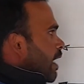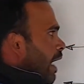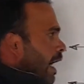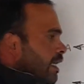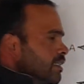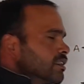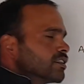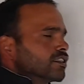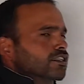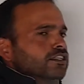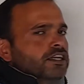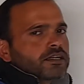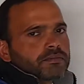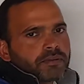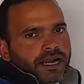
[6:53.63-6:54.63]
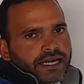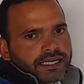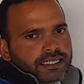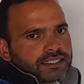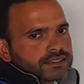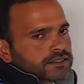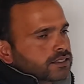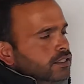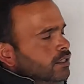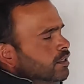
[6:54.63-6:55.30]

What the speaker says: as a general practice,